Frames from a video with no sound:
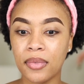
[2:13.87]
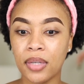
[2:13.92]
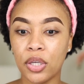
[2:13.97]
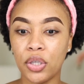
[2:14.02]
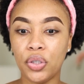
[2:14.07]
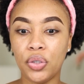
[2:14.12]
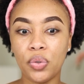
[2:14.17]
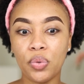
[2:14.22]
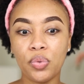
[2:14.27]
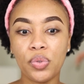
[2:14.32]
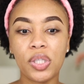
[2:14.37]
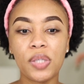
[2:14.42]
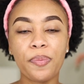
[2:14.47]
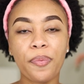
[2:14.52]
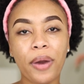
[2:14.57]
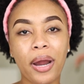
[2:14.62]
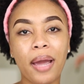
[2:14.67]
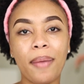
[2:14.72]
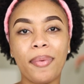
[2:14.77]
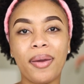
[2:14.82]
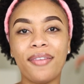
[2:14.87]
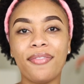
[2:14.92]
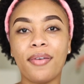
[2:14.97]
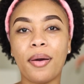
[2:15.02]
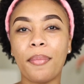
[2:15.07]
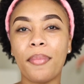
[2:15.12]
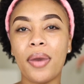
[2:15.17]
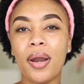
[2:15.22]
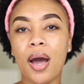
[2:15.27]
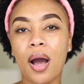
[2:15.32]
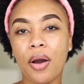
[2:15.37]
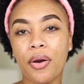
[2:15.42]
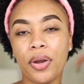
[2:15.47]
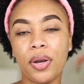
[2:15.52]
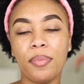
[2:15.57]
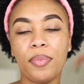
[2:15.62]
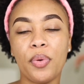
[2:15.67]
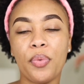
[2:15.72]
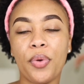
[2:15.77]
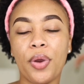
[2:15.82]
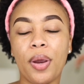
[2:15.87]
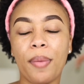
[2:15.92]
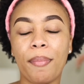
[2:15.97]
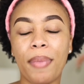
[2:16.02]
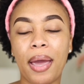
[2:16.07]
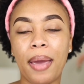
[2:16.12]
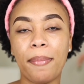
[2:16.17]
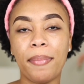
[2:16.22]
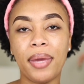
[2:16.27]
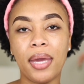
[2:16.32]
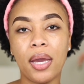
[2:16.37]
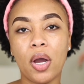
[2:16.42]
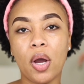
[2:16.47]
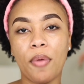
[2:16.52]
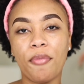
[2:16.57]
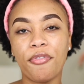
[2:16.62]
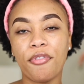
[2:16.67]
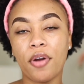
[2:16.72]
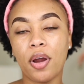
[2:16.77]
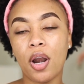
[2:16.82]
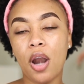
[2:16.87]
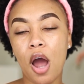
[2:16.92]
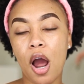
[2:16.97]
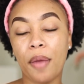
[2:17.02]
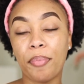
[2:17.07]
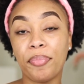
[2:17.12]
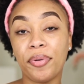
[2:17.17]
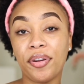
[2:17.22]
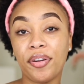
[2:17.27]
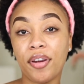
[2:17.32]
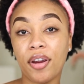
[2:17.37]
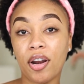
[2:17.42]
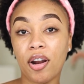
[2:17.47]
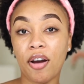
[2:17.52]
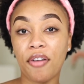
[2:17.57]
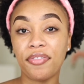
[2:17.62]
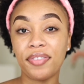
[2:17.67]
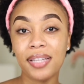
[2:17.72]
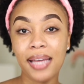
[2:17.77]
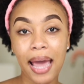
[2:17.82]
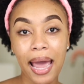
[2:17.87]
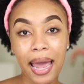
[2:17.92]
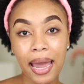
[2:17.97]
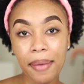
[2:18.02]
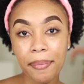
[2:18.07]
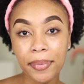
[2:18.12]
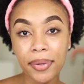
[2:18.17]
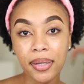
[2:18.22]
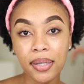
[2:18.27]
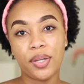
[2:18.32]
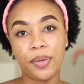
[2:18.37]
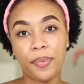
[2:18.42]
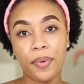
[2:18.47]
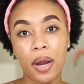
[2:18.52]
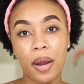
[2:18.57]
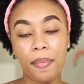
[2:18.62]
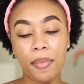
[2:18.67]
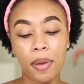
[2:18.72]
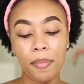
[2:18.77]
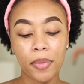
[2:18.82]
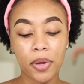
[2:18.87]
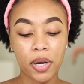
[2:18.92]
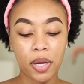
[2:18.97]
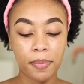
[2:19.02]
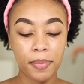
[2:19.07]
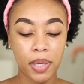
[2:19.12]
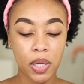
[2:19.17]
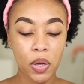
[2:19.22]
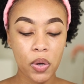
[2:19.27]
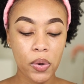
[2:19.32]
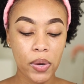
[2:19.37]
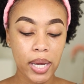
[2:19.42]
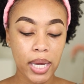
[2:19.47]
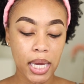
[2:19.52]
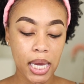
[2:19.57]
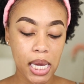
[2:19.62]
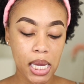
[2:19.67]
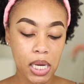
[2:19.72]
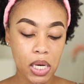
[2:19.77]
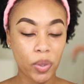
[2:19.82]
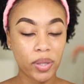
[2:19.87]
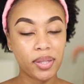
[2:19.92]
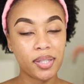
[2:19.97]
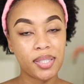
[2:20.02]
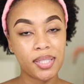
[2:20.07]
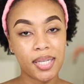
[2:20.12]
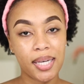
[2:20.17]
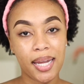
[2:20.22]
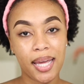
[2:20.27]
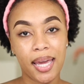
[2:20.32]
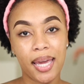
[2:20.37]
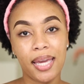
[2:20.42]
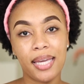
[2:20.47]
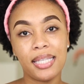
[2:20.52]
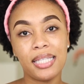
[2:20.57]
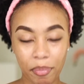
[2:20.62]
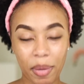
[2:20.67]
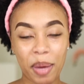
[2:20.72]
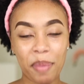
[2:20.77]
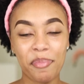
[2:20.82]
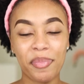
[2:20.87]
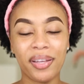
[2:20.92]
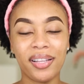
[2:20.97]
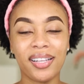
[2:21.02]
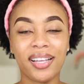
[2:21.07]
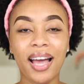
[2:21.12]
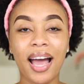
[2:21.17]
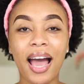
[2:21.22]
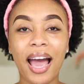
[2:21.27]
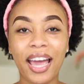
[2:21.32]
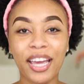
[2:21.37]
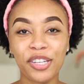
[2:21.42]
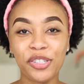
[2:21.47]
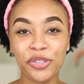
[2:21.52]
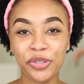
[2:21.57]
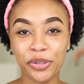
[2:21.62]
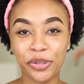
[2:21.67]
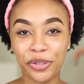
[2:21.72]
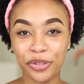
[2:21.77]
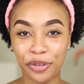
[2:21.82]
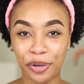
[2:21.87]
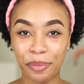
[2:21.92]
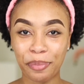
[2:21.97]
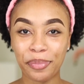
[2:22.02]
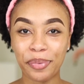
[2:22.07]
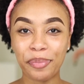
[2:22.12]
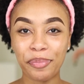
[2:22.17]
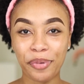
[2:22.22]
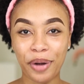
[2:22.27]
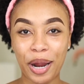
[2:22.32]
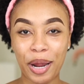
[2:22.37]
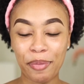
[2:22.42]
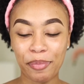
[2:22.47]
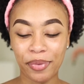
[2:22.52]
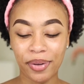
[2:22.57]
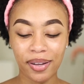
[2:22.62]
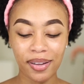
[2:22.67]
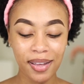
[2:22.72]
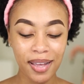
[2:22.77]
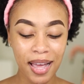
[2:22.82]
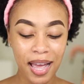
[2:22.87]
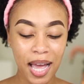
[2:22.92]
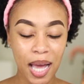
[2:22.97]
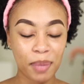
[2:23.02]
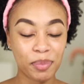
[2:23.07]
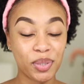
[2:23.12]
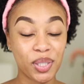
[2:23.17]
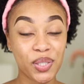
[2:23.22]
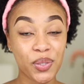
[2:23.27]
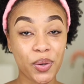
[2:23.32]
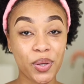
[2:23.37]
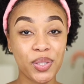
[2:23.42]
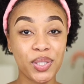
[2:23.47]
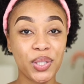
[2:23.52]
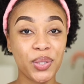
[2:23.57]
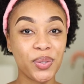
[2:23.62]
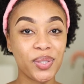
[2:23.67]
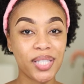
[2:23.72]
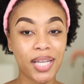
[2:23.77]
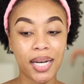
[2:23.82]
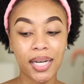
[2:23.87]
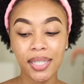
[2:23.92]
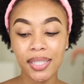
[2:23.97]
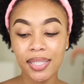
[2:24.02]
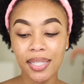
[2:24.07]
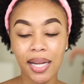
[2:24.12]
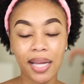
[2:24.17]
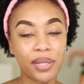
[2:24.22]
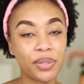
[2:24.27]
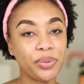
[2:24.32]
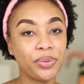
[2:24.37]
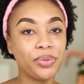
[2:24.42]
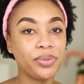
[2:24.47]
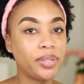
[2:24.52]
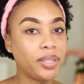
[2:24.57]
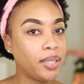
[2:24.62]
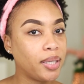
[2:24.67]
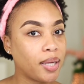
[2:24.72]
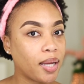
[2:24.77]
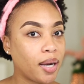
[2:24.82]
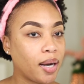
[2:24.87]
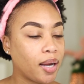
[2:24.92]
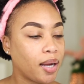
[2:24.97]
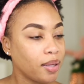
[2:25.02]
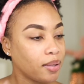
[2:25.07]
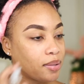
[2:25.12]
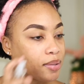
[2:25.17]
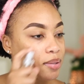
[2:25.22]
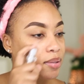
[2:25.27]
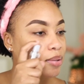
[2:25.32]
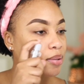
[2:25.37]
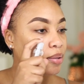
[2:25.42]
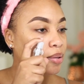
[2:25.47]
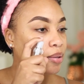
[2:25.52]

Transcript: use primer if I'm not going to be wearing my makeup for a long period of time. The primer I'm going to be going in with today is my Milk Hydro Grip primer. I'm just going to use a little. I don't need a lot